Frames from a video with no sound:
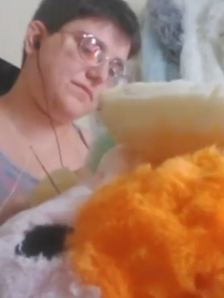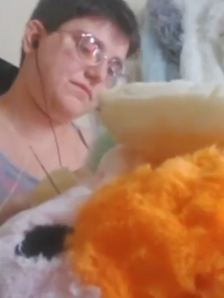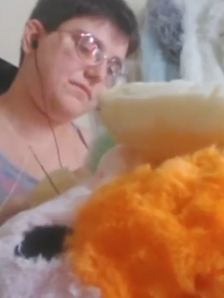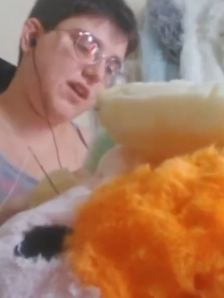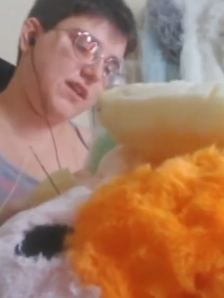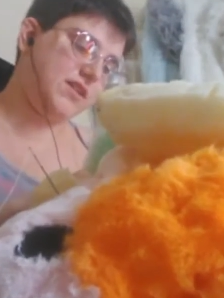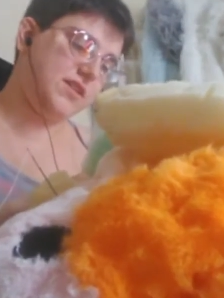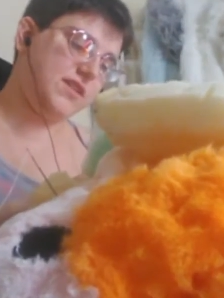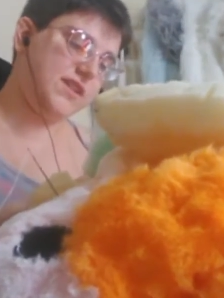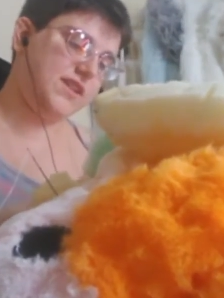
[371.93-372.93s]
My
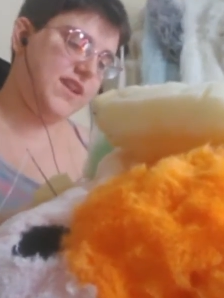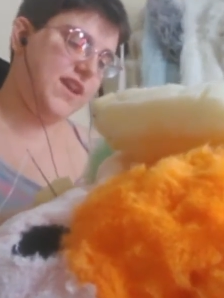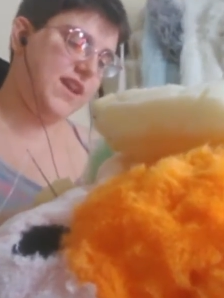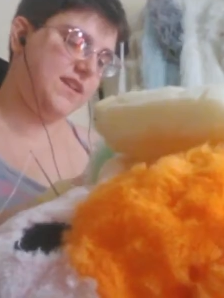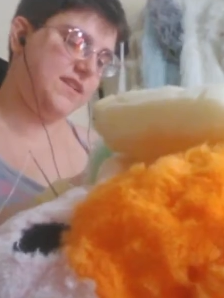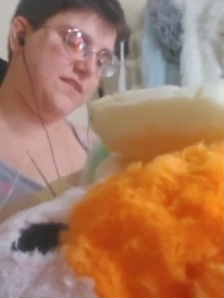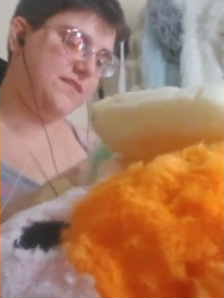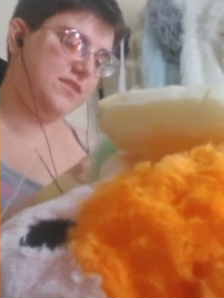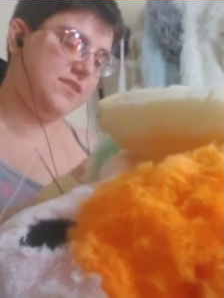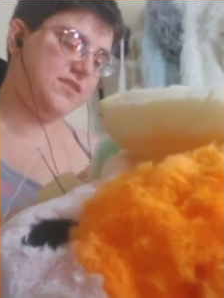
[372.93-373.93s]
current head of
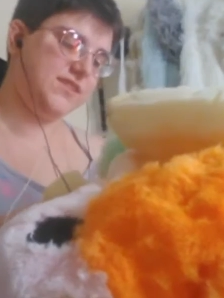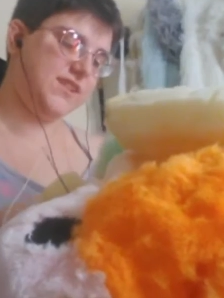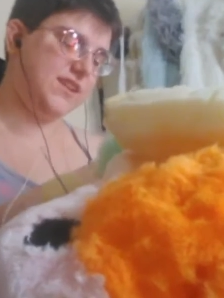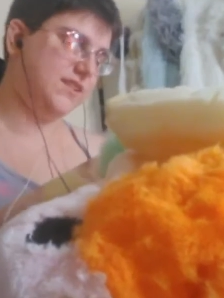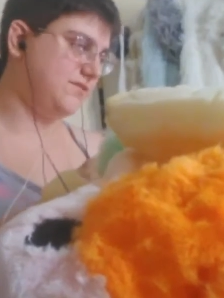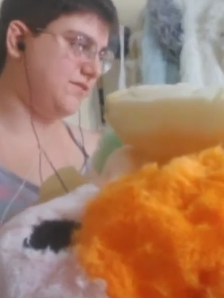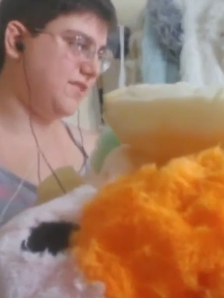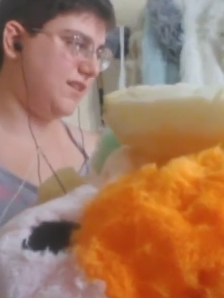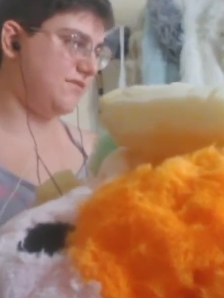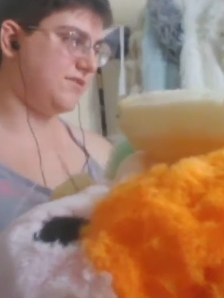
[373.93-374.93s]
her now,
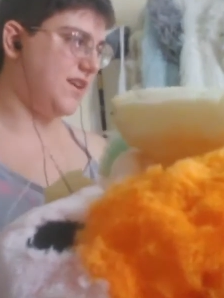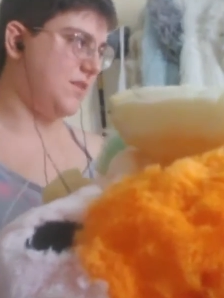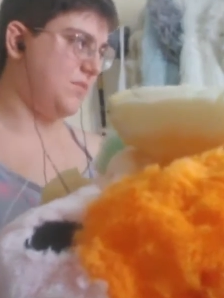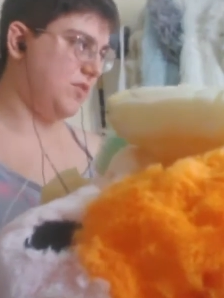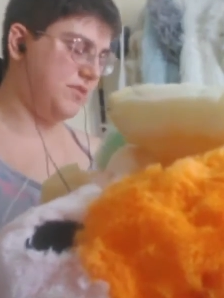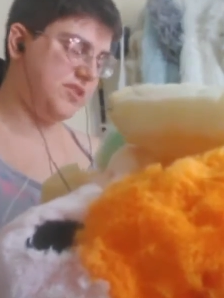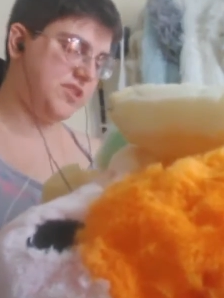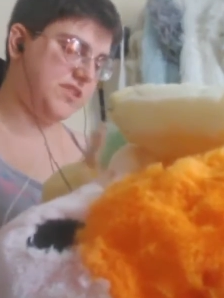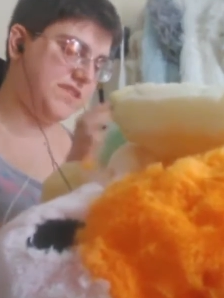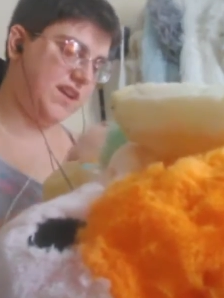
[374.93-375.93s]
I would grab her, but
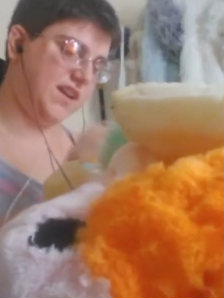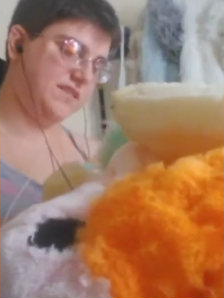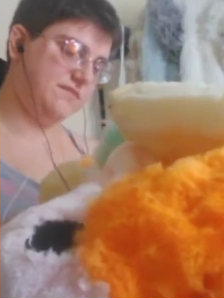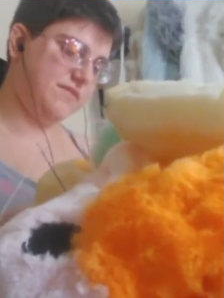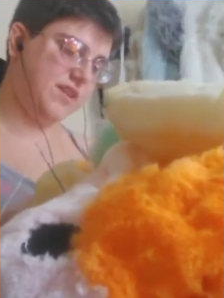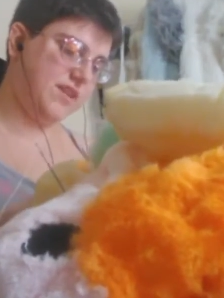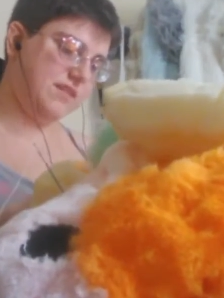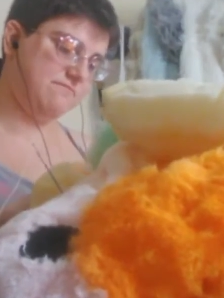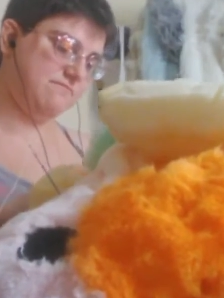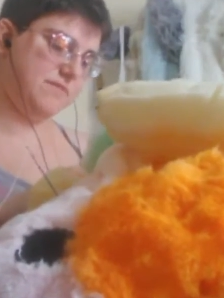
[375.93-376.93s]
she's kind of
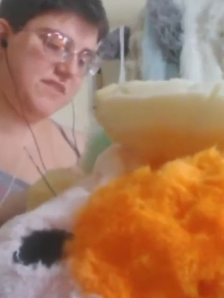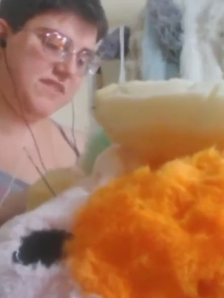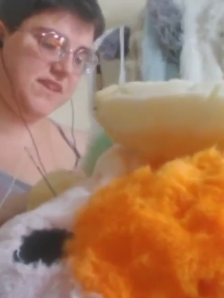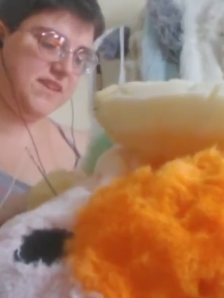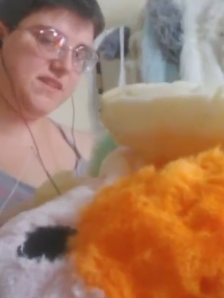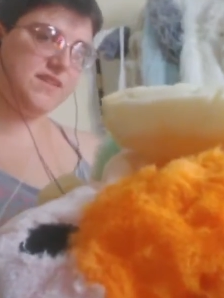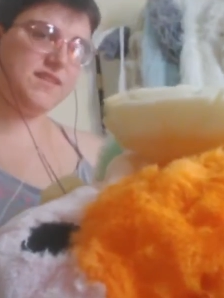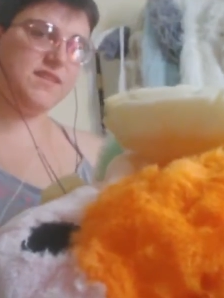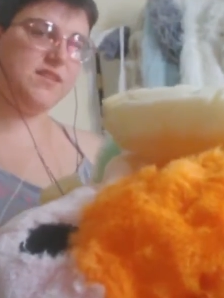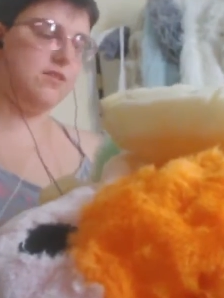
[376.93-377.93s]
busy
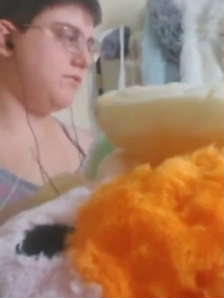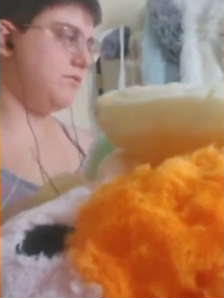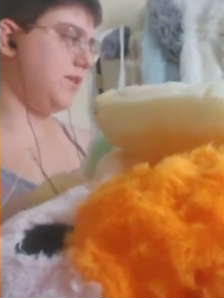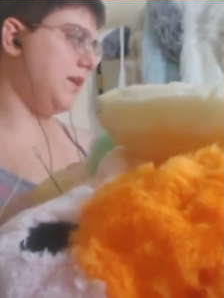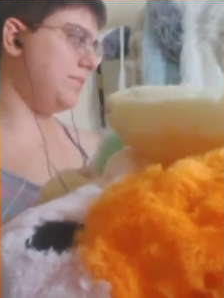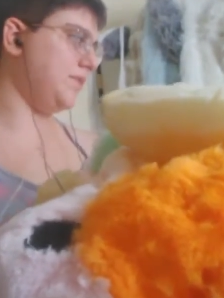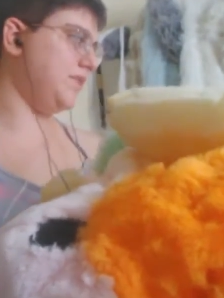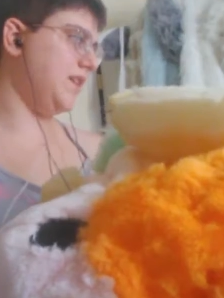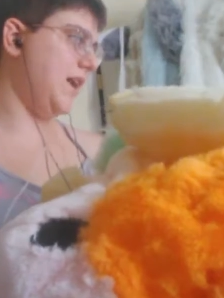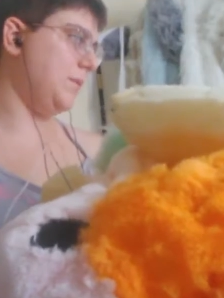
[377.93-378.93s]
holding up
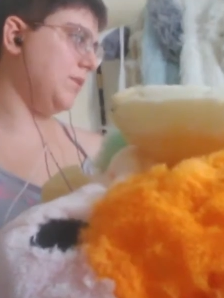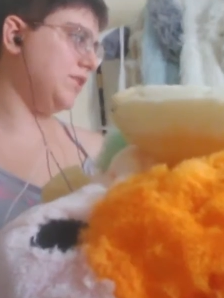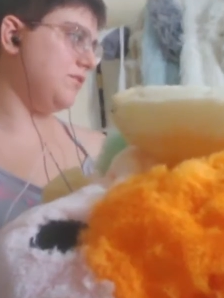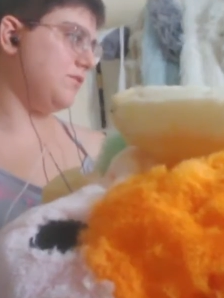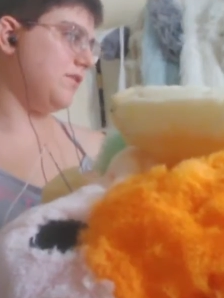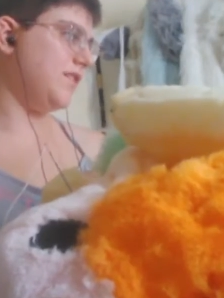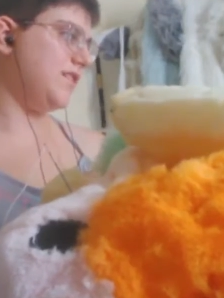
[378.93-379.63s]
Emmylou.